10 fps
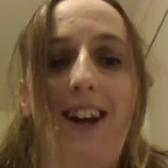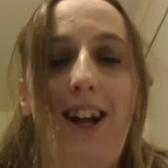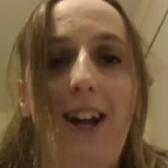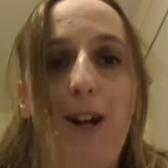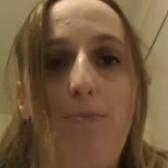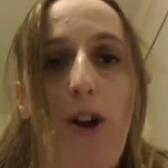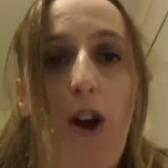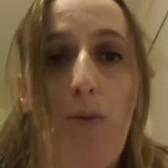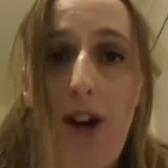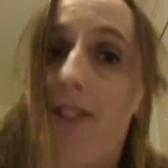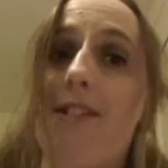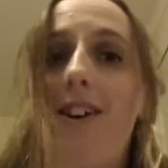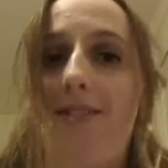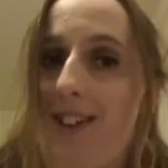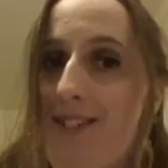I wear
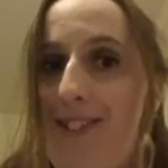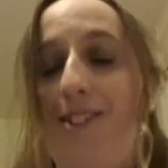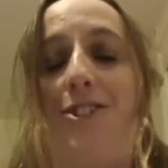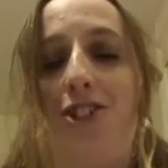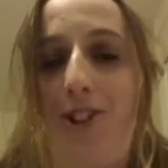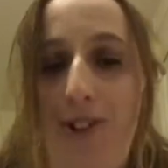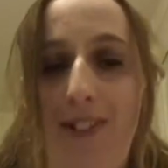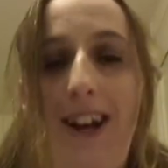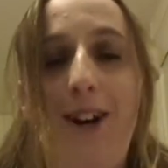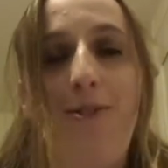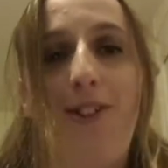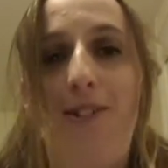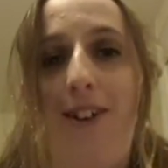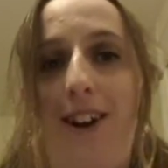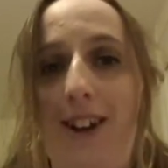size 6 shoes now,
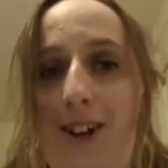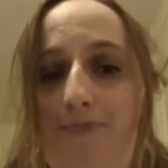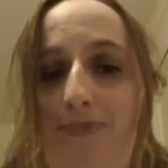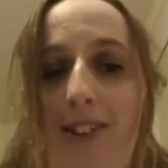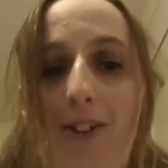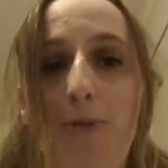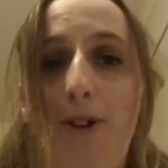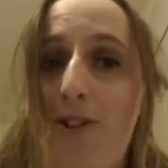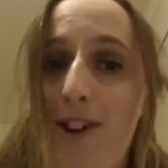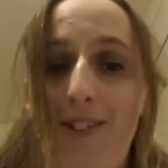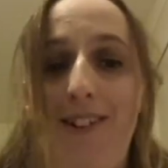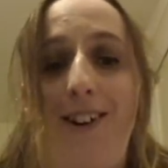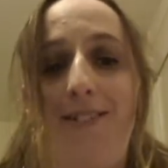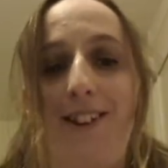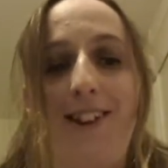so I got my correct
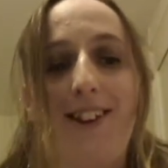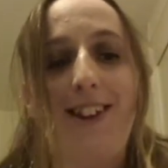size on.